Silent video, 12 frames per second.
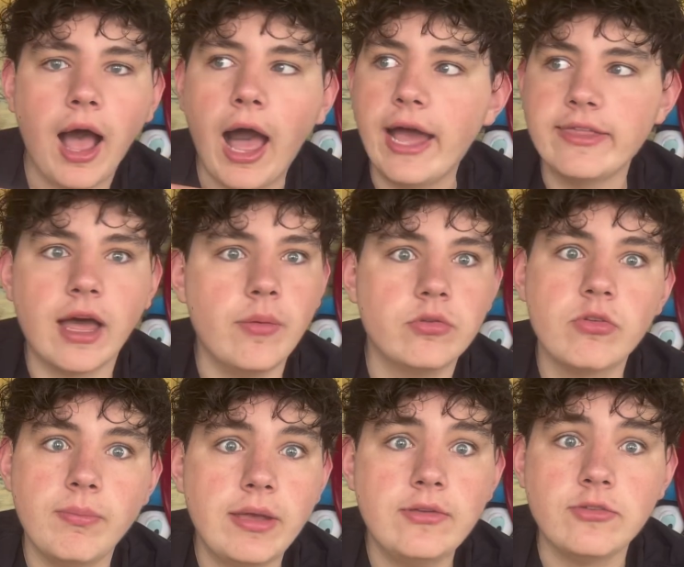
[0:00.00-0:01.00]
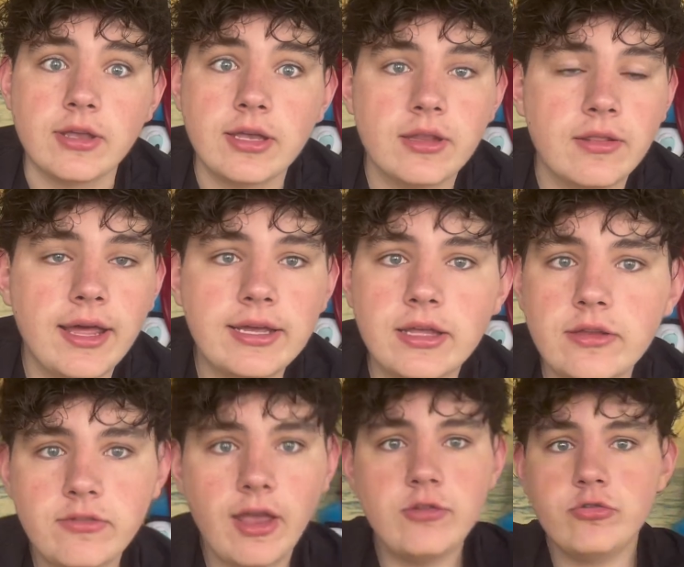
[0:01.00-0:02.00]
I thought was amazing. Like,
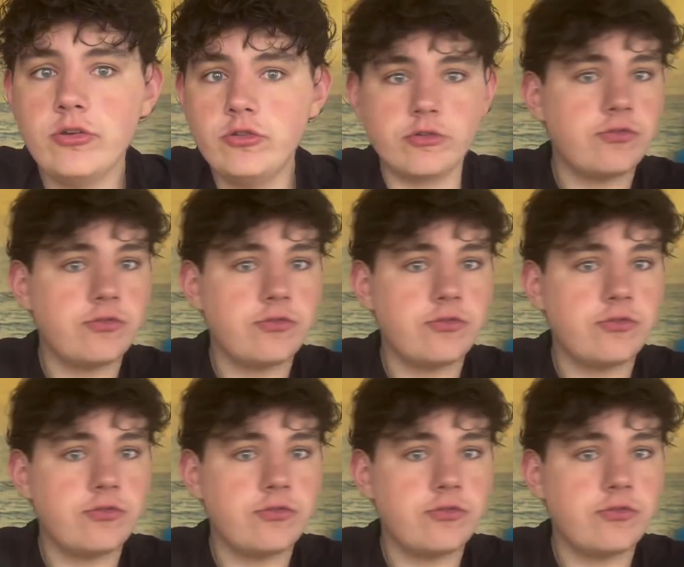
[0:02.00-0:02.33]
Sentry's just